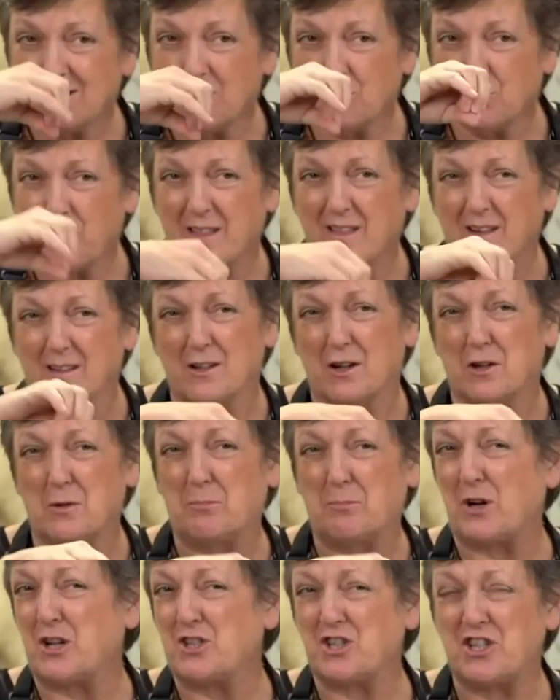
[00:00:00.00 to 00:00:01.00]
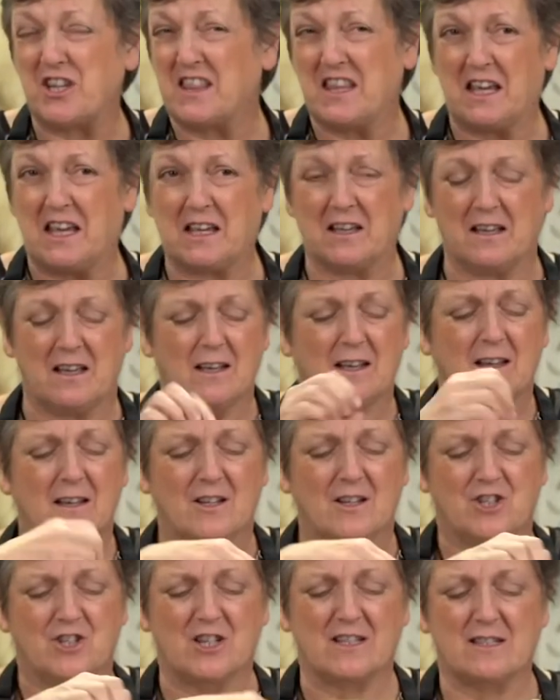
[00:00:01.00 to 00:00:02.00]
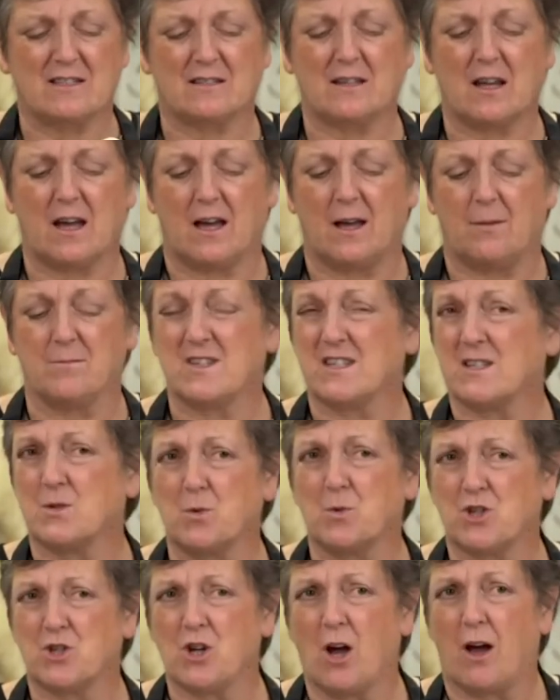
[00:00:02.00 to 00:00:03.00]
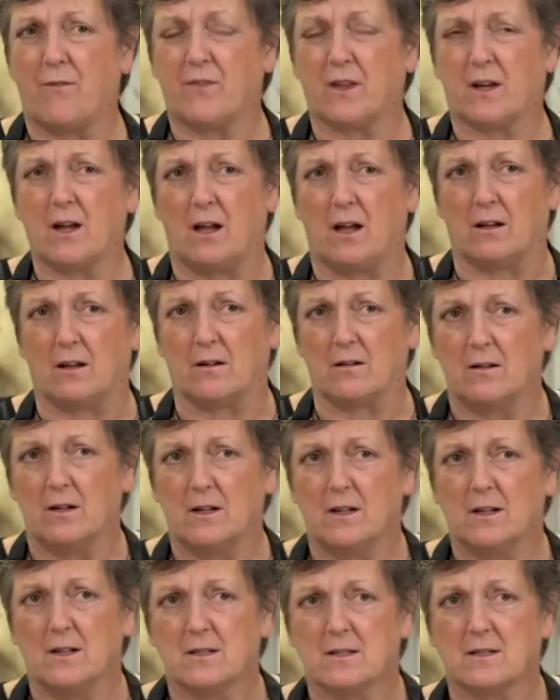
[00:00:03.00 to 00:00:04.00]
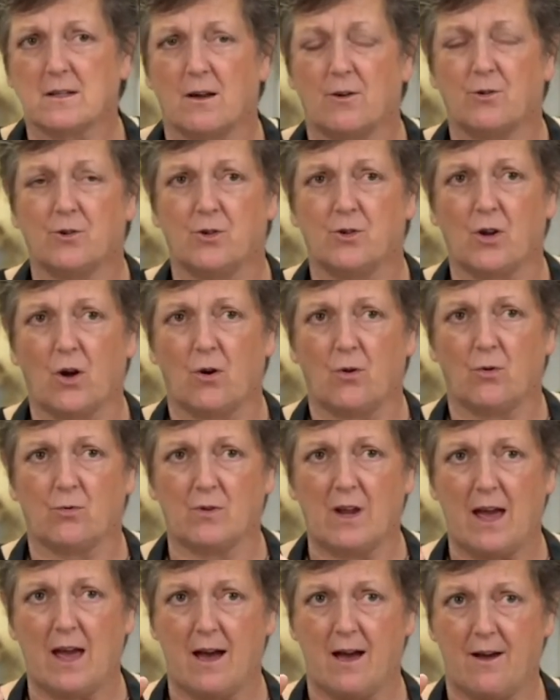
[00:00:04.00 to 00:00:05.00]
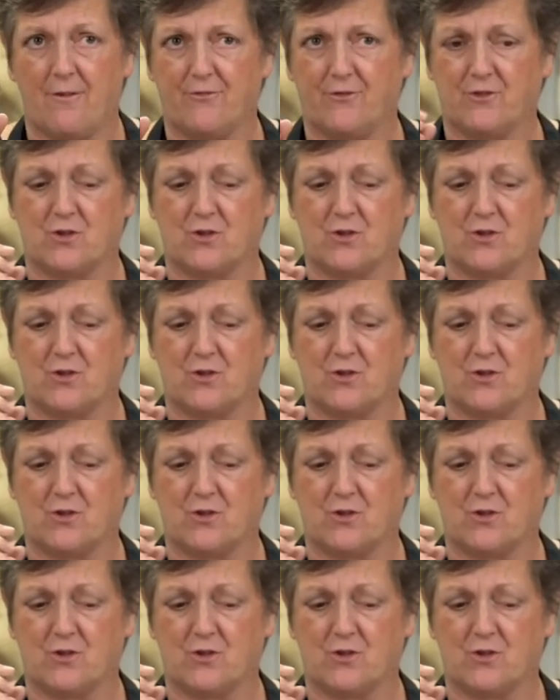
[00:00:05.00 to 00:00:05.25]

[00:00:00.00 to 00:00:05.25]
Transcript: with a little brushy thing, just um, swish off the color. So you don't have